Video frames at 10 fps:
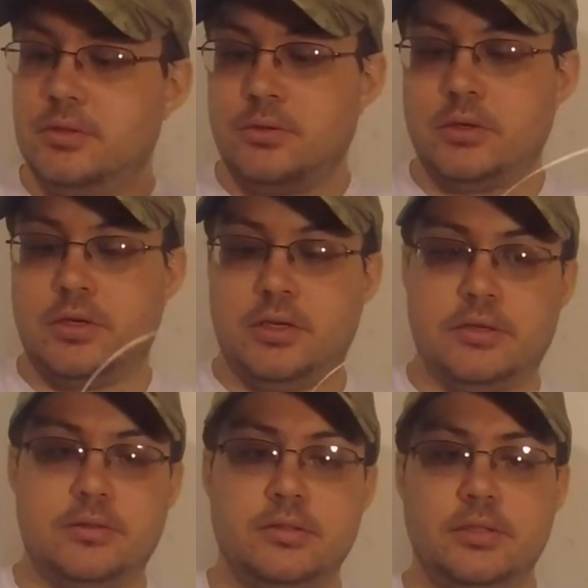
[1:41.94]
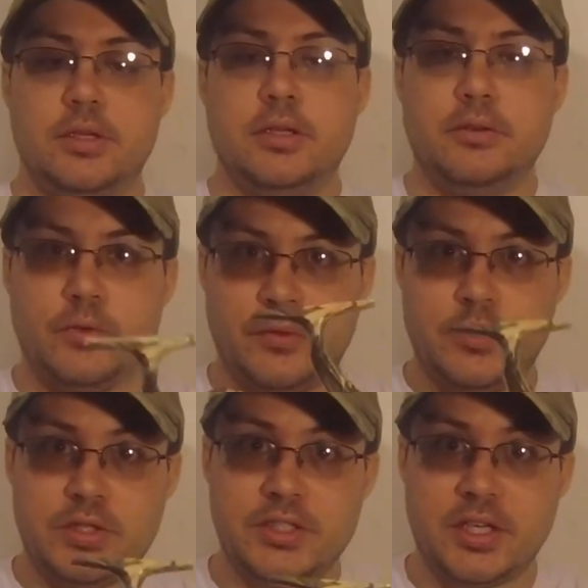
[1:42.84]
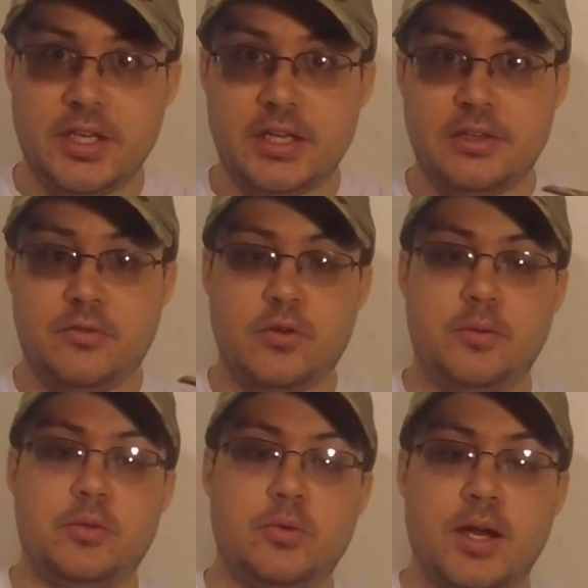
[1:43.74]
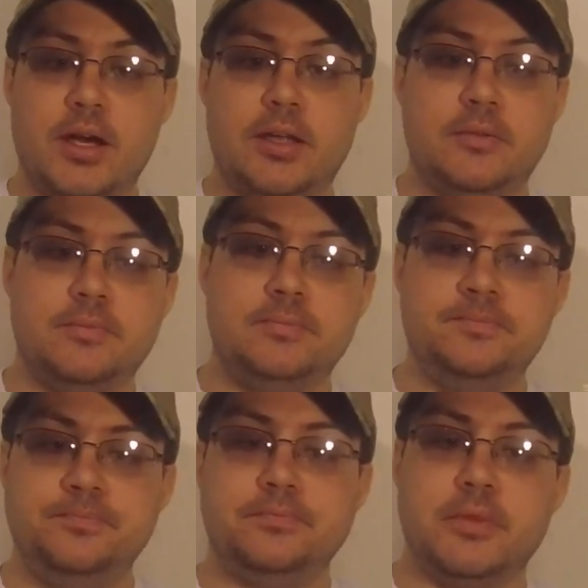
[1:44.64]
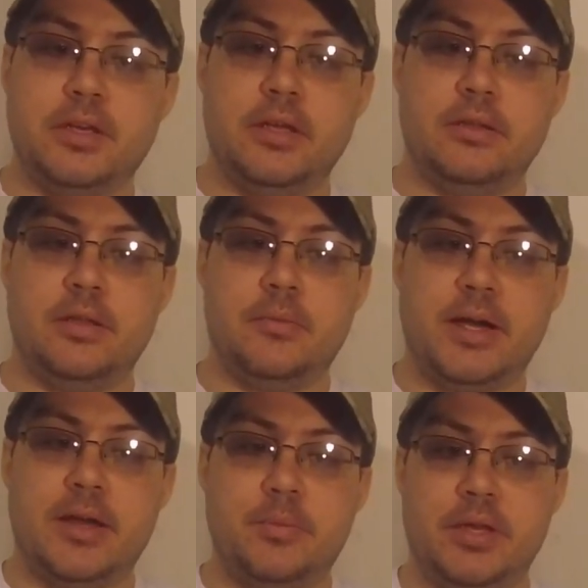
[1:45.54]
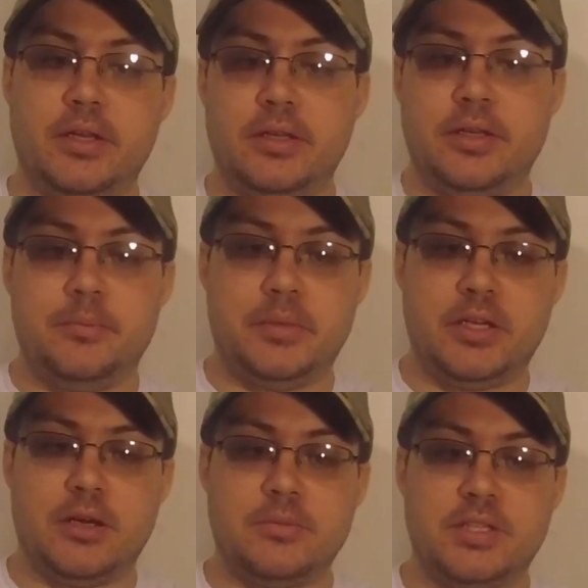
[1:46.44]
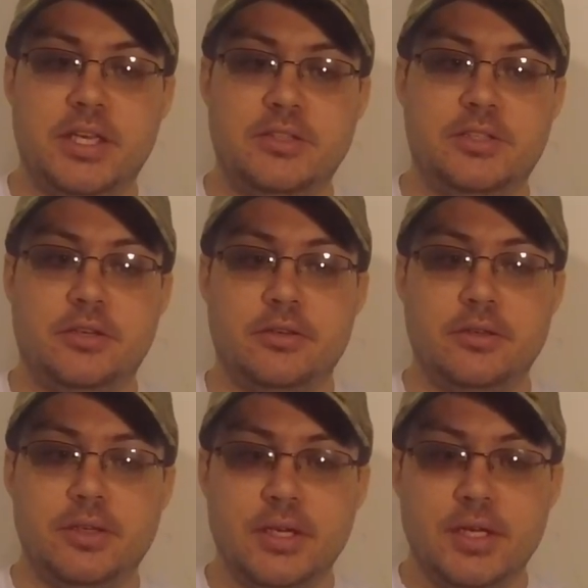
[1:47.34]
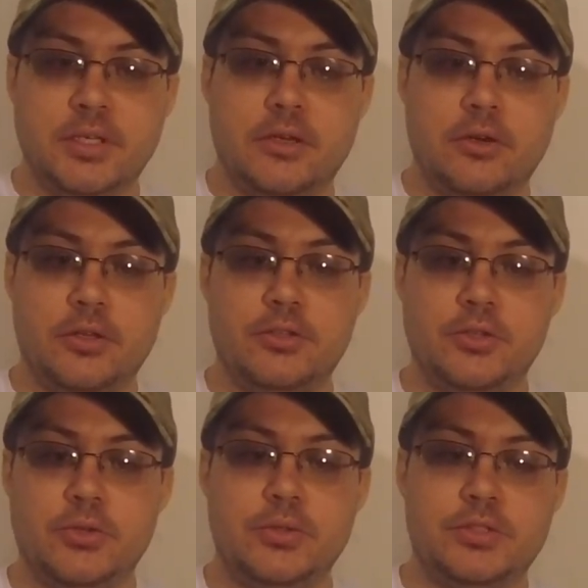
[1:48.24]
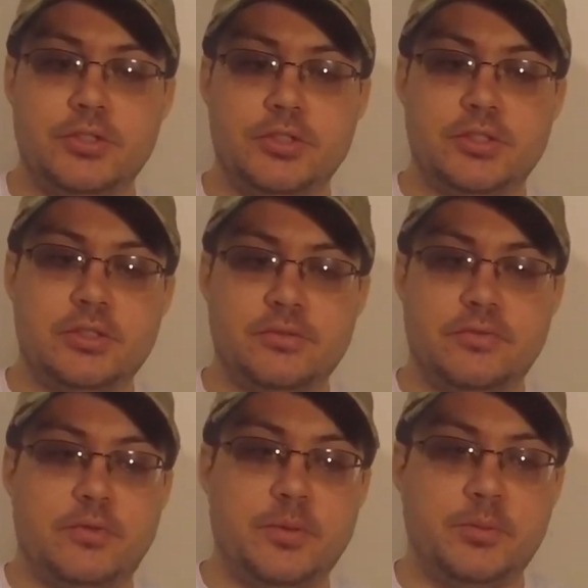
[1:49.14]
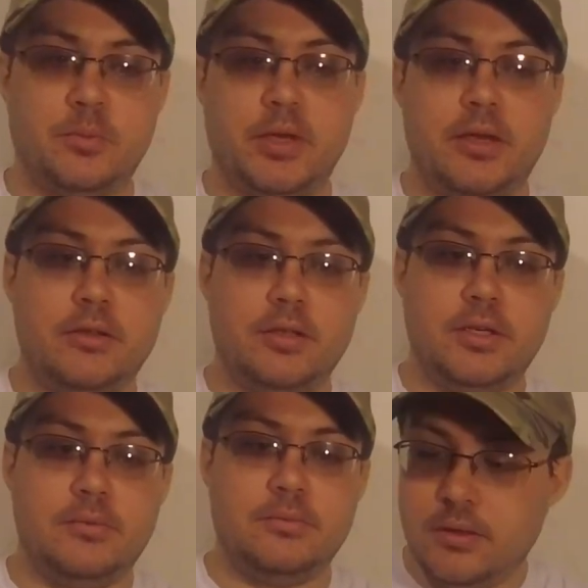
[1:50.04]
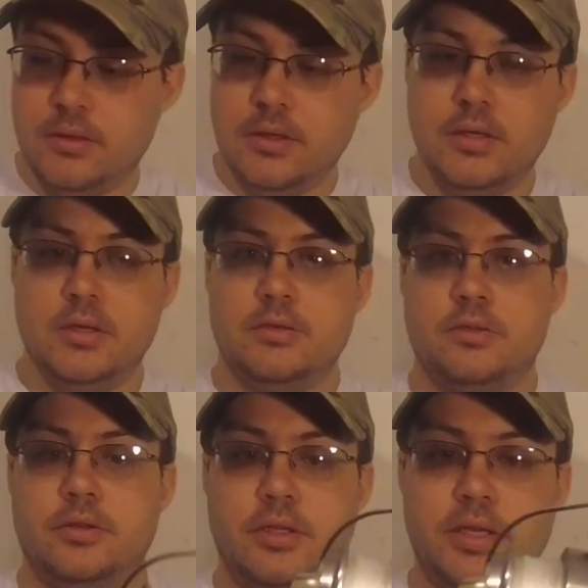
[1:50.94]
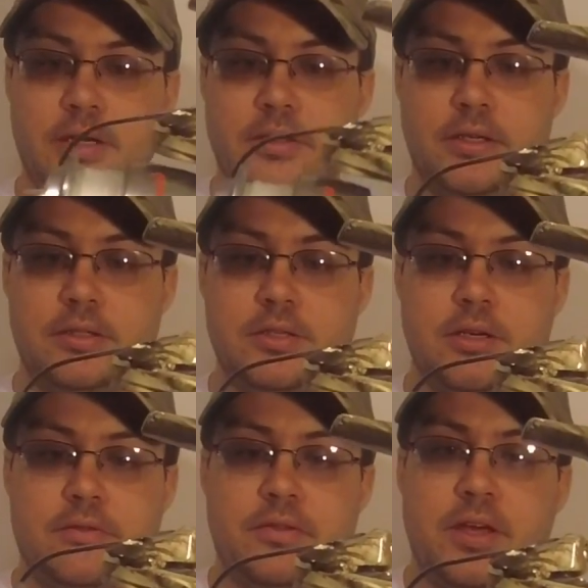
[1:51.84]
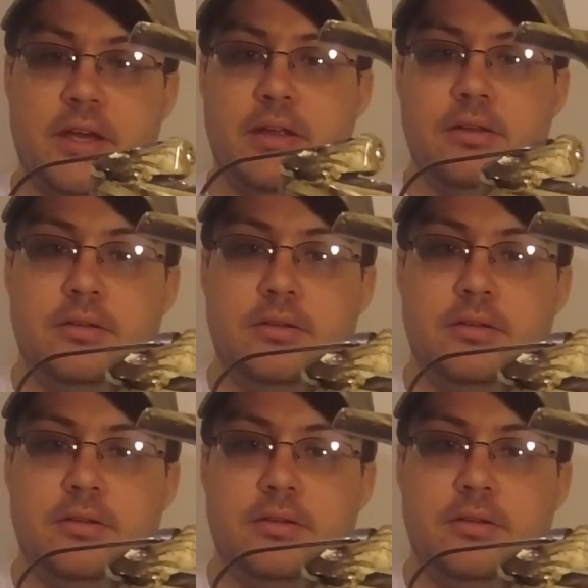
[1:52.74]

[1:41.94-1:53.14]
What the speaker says: or if you disconnect it from the rod, in my opinion, it becomes easier. And all you do is you just flip the bail up. So then now that it's off that,